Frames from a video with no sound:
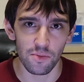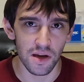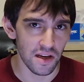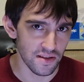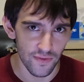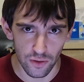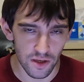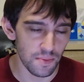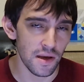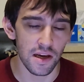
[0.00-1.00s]
because of
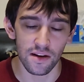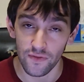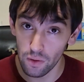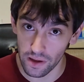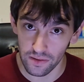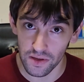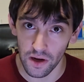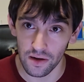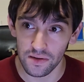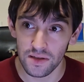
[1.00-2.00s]
OTP and a few other
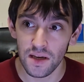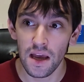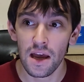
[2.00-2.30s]
songs,